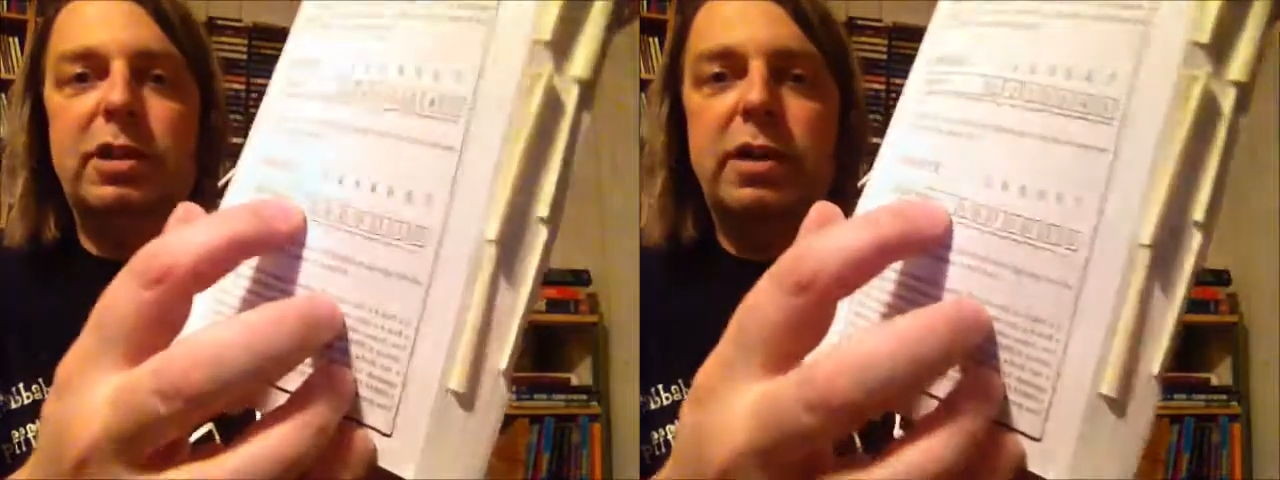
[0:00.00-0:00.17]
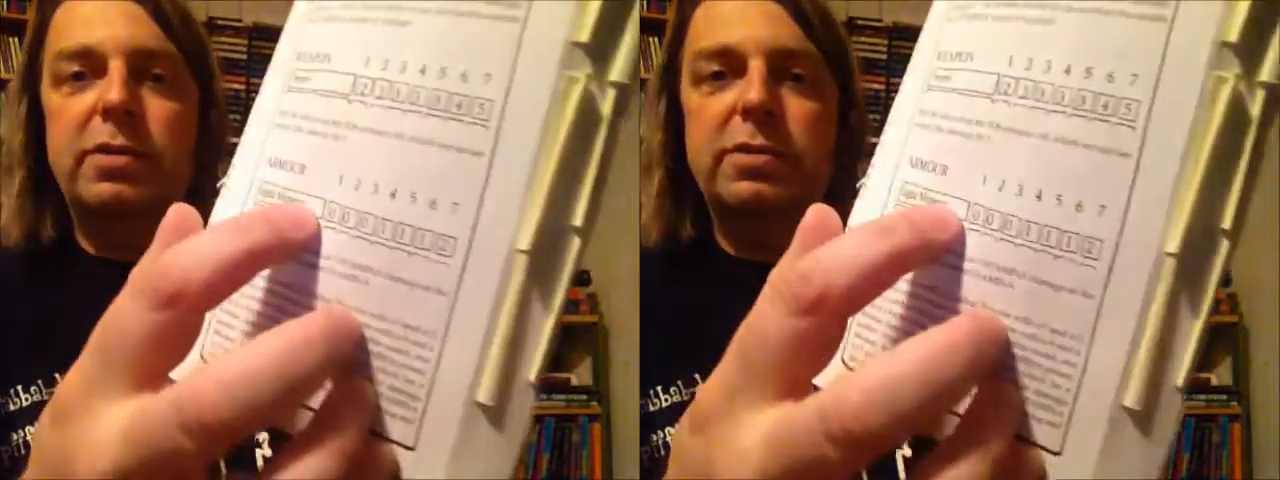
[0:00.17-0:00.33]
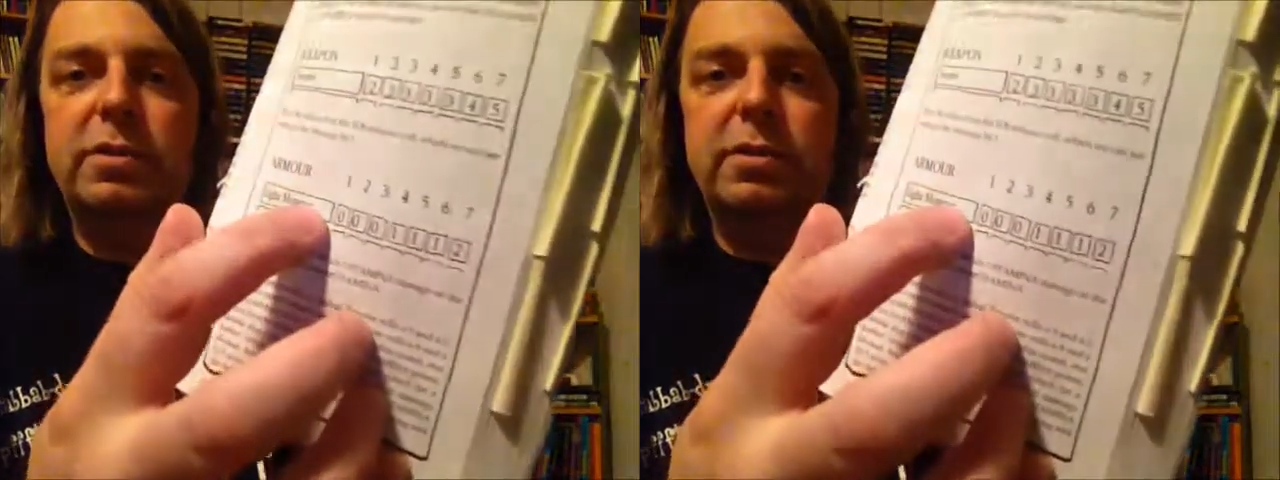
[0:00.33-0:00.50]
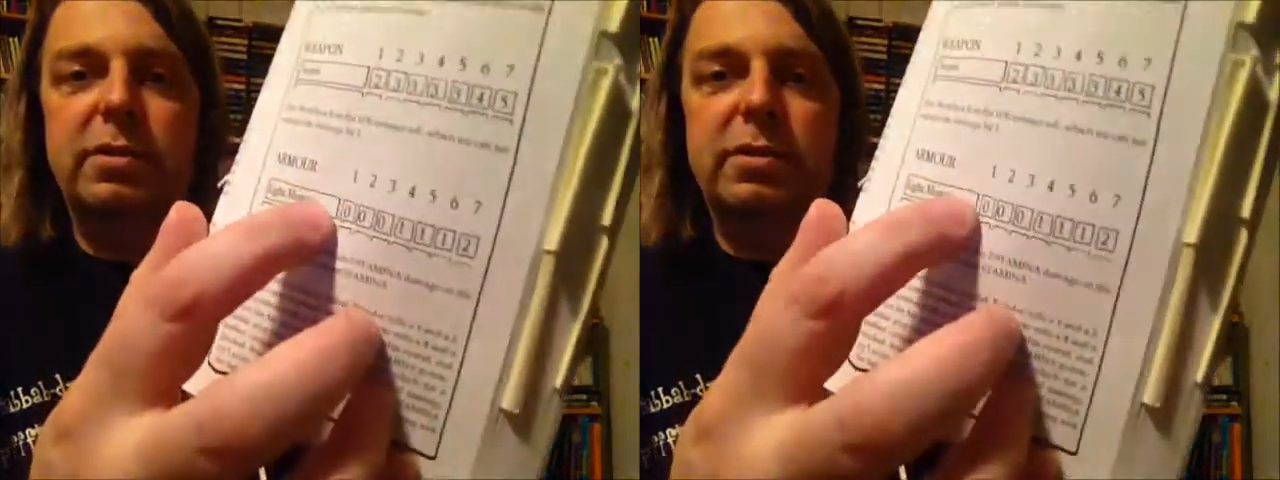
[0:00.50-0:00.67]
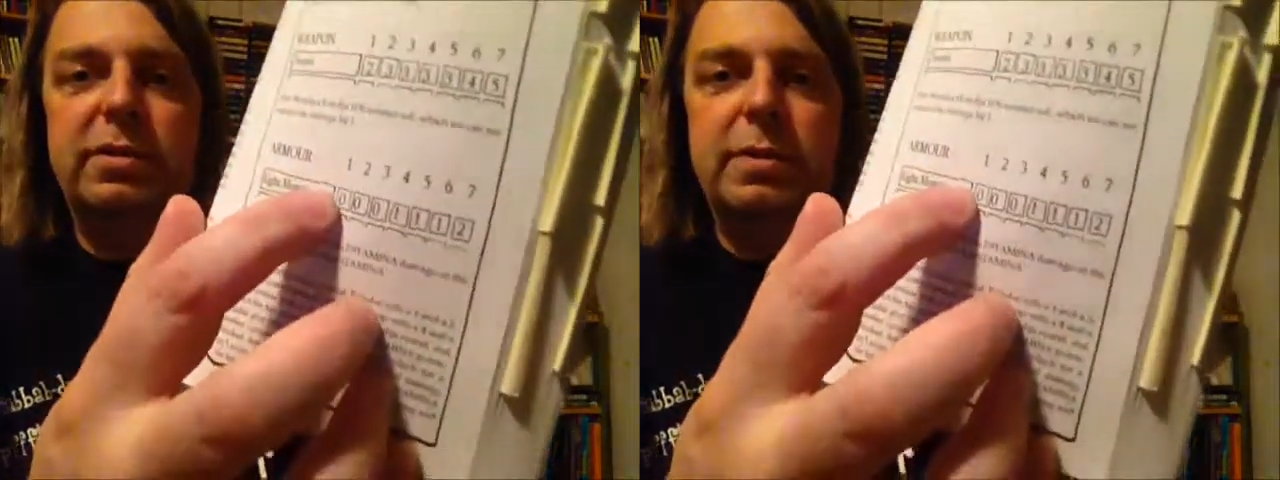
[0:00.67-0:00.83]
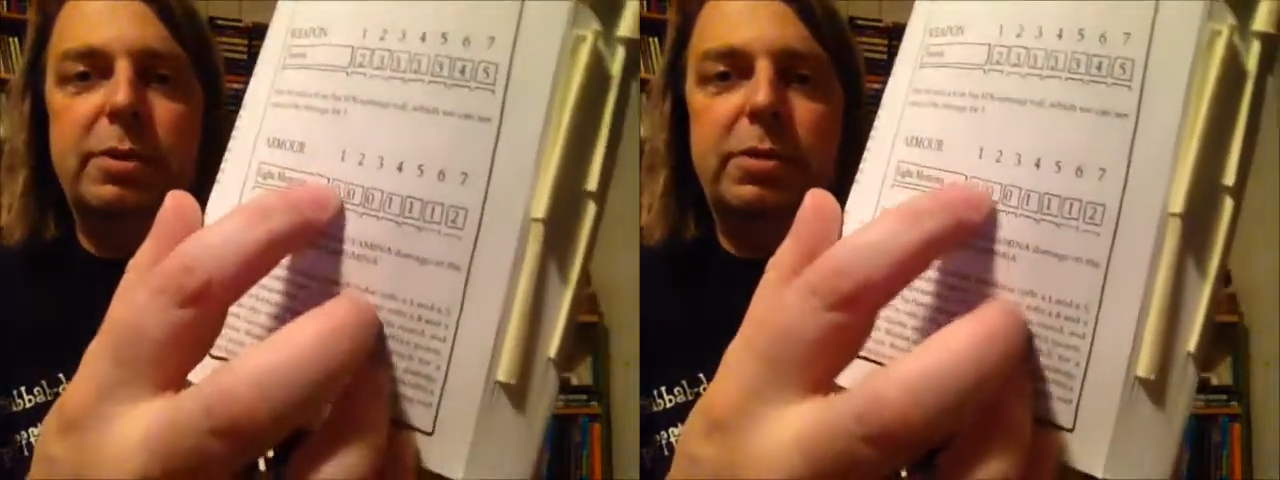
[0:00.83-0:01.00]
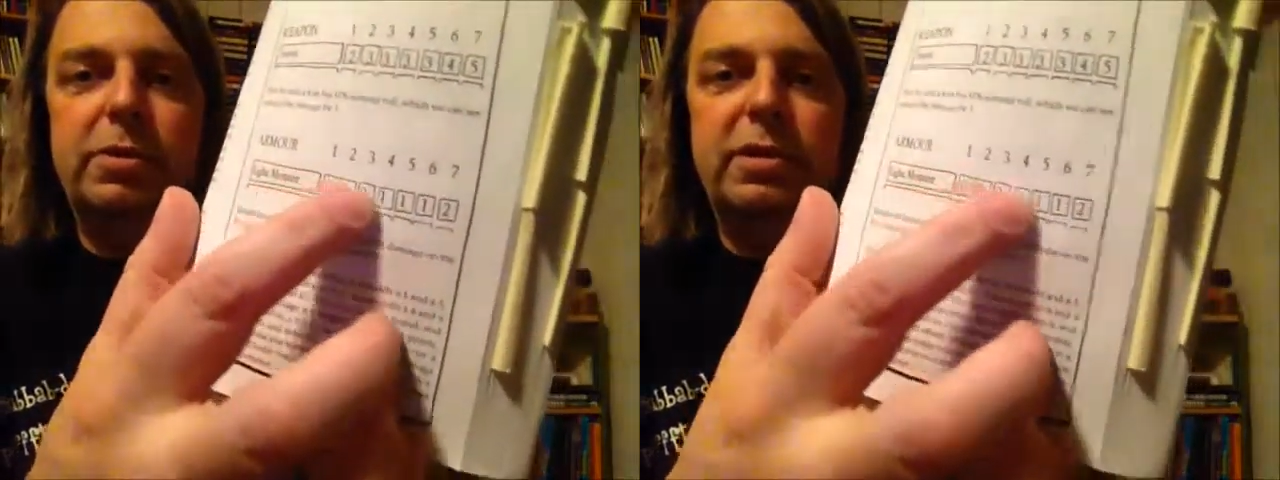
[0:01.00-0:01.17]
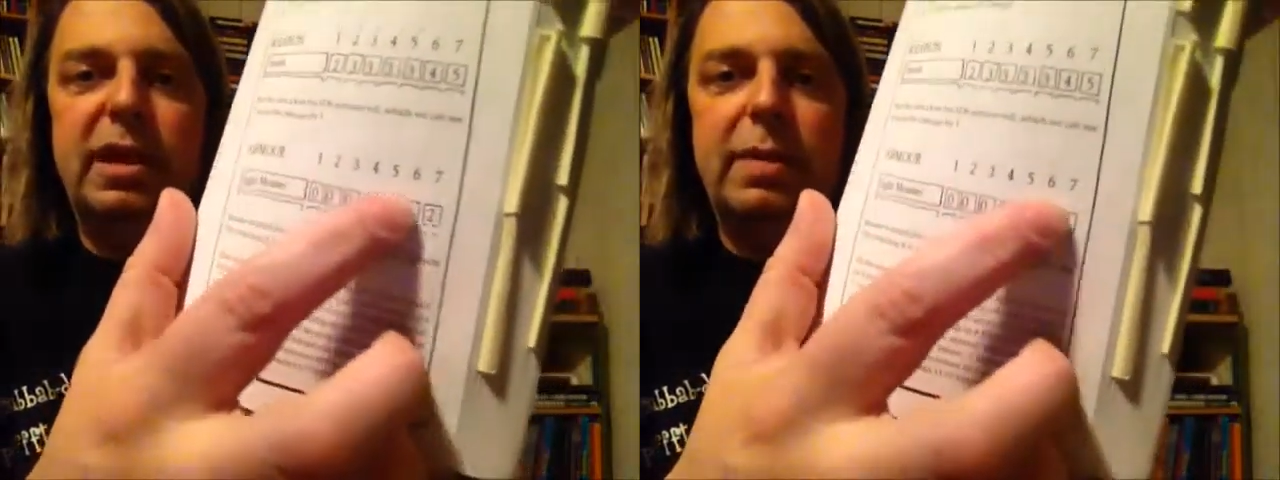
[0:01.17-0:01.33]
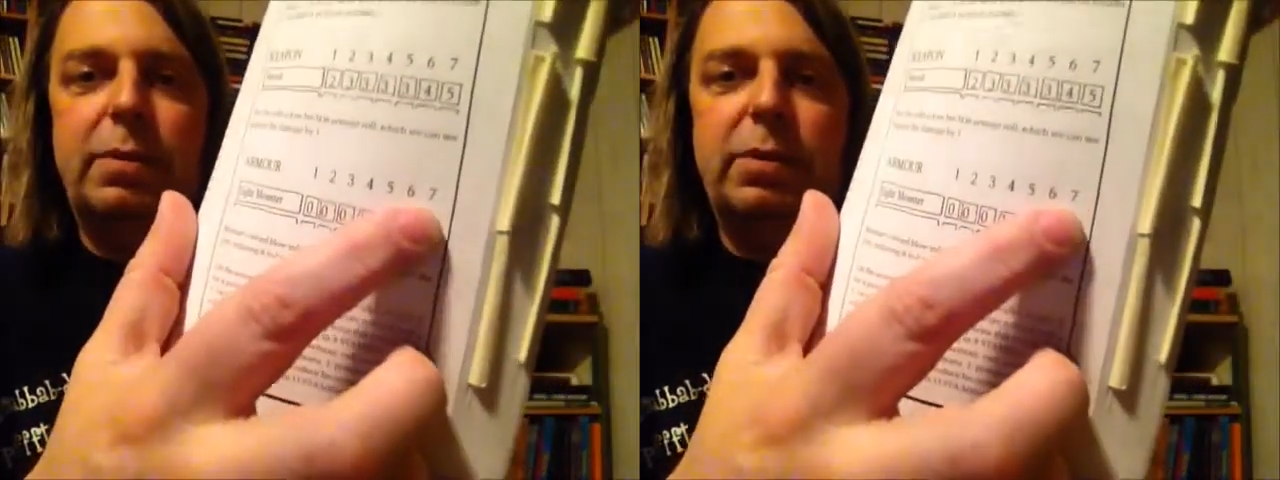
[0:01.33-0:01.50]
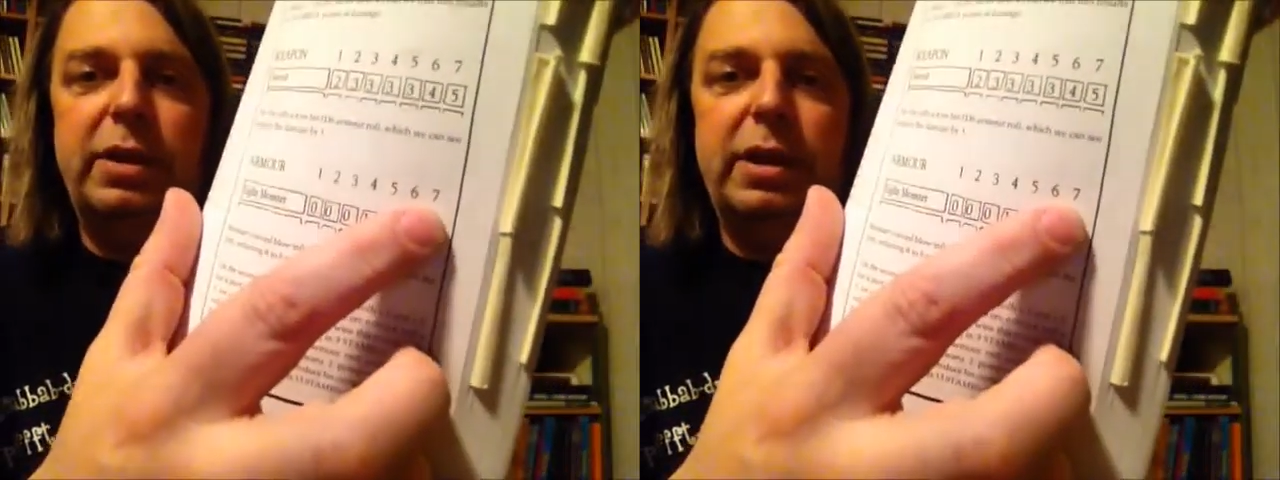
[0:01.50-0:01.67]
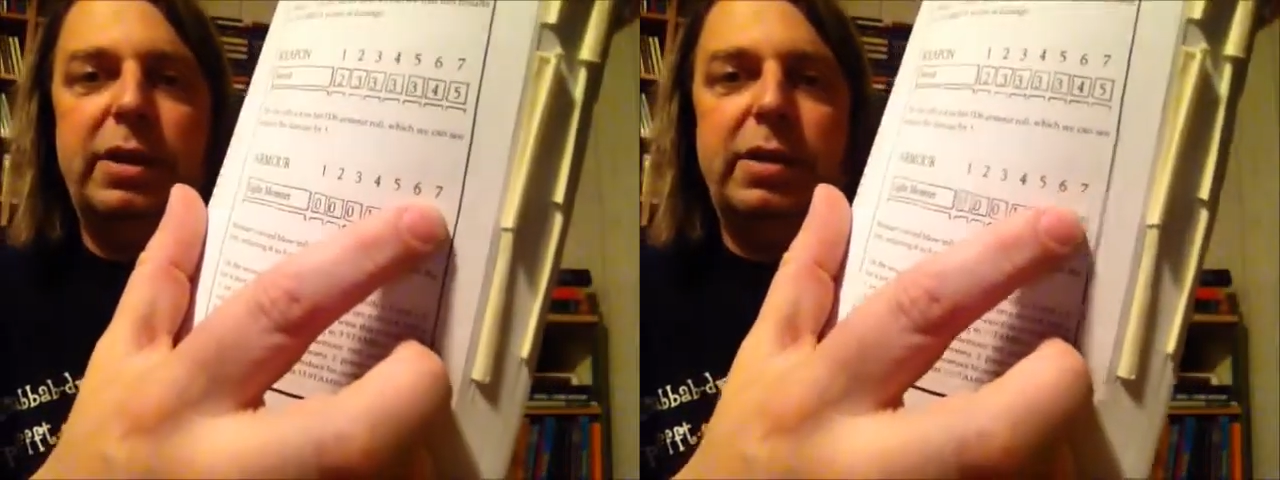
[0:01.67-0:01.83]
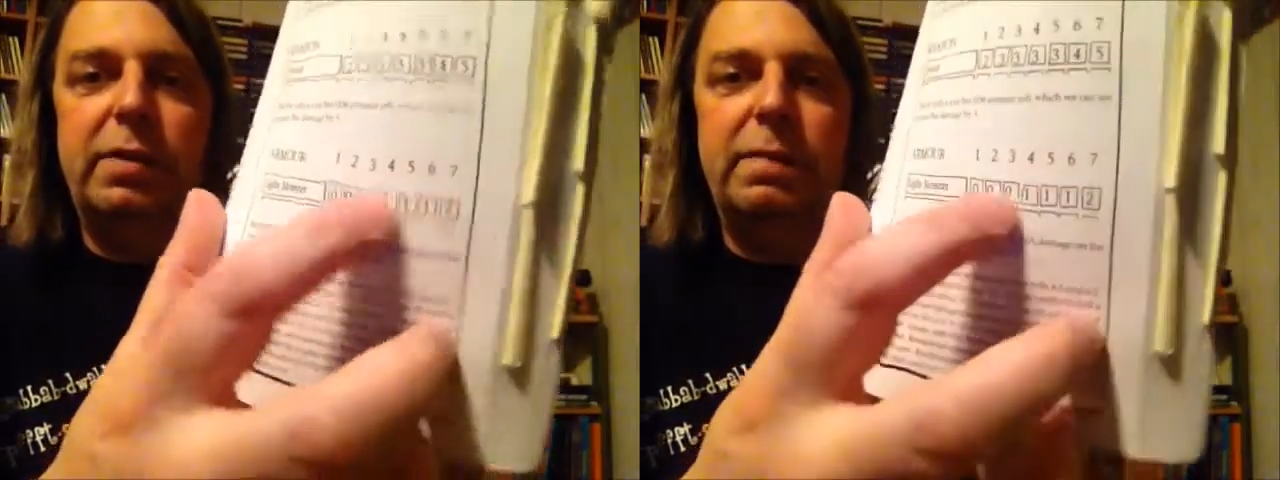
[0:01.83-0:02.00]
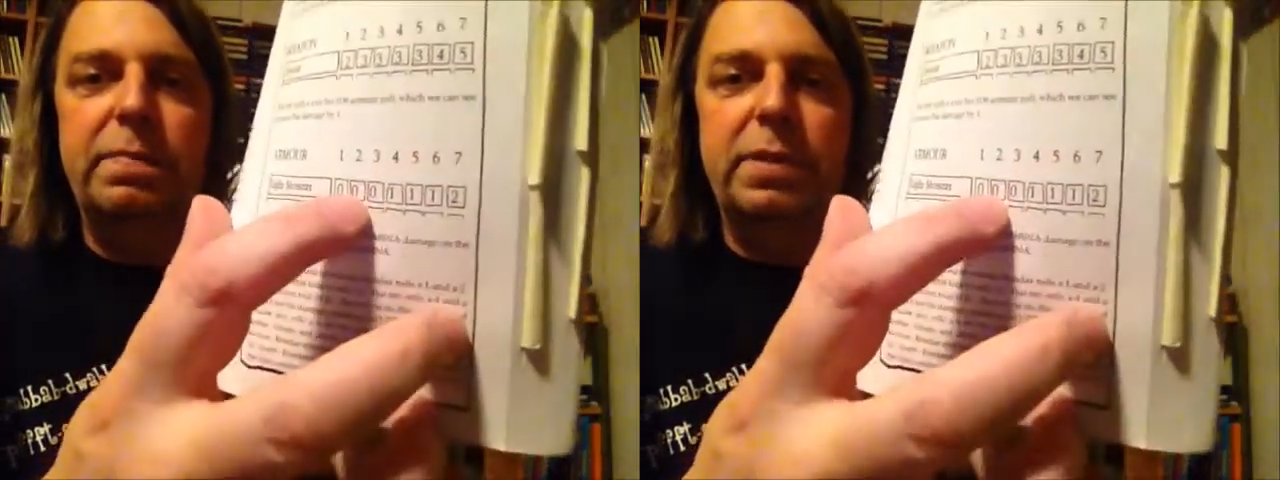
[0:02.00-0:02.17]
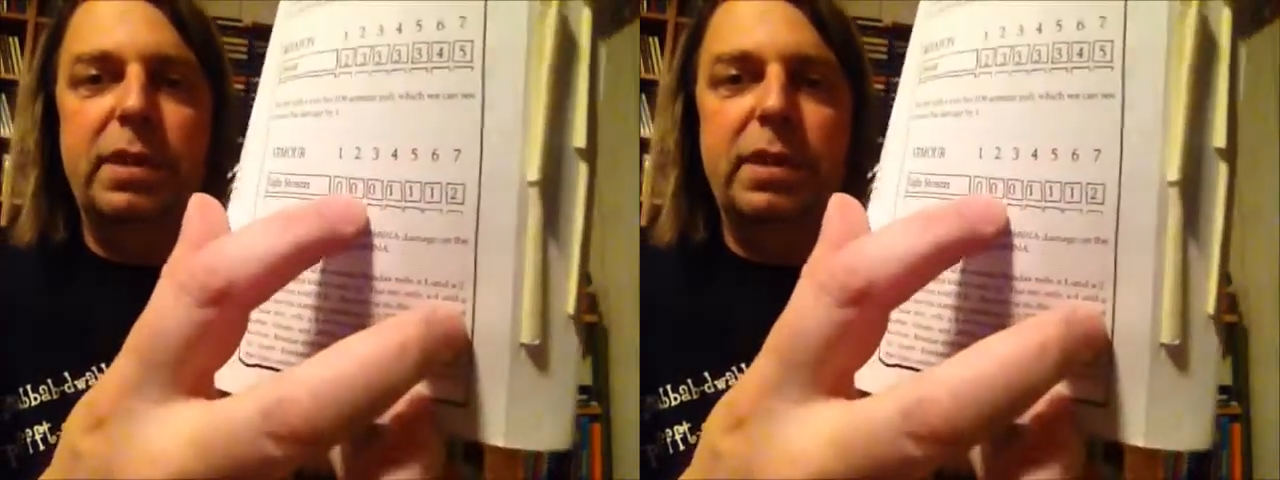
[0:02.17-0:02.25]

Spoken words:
there's a similar table here